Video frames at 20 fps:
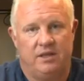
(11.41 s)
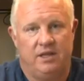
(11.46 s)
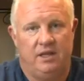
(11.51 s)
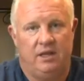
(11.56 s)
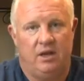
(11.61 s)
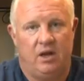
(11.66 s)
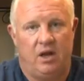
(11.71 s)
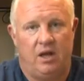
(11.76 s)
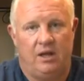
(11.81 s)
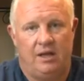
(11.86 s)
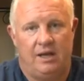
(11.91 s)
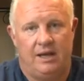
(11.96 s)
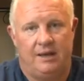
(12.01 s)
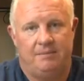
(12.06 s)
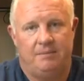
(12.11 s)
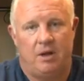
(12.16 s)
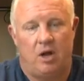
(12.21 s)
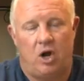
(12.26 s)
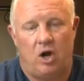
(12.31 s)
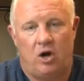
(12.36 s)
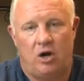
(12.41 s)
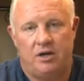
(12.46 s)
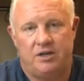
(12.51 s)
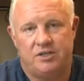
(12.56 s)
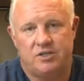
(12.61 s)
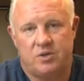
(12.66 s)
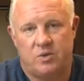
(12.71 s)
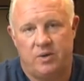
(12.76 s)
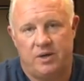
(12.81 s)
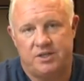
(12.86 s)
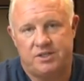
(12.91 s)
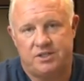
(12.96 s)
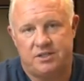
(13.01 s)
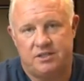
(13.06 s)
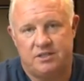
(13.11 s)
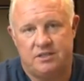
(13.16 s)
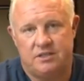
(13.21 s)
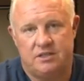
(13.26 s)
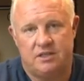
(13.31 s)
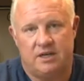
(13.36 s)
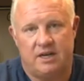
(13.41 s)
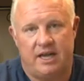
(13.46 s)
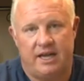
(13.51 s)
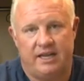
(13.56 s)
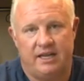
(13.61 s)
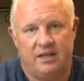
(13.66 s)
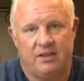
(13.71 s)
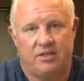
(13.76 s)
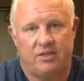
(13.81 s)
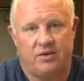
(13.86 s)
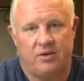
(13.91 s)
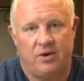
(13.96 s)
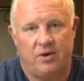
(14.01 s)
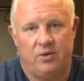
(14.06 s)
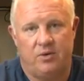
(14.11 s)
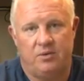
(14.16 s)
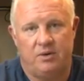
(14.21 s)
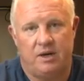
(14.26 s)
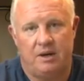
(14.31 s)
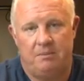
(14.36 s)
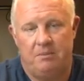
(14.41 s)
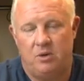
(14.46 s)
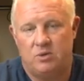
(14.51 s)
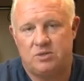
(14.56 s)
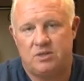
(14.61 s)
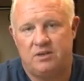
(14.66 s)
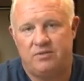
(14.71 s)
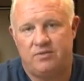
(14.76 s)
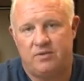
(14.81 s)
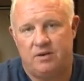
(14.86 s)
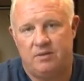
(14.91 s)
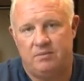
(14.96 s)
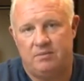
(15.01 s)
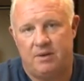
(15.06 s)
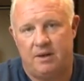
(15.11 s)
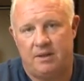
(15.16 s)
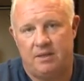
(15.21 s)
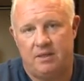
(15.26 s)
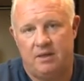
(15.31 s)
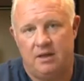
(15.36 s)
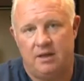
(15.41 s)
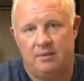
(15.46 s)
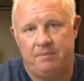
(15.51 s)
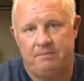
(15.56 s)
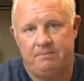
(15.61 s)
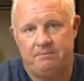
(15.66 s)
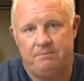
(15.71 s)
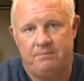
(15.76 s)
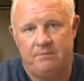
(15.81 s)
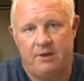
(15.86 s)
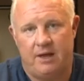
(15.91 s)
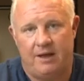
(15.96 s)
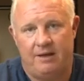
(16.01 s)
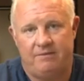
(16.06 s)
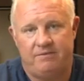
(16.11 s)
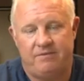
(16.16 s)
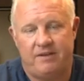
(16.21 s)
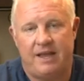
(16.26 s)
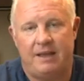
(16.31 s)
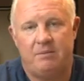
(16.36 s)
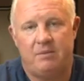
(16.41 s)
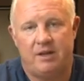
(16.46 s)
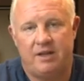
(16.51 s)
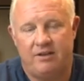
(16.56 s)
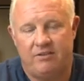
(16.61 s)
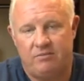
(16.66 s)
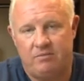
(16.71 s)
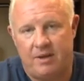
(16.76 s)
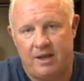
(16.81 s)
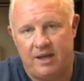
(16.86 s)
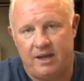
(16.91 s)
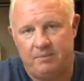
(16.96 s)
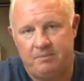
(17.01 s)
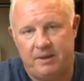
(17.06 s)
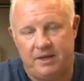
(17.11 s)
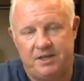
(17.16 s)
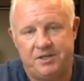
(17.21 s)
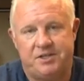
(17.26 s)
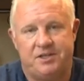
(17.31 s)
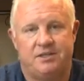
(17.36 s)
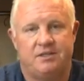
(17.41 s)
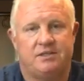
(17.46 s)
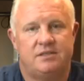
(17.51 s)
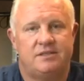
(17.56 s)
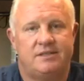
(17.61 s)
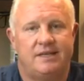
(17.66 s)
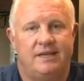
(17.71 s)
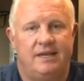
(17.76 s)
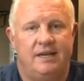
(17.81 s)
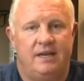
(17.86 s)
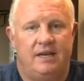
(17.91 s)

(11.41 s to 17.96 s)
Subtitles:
the hardest questions that I get thrown, mostly from the family of my patients.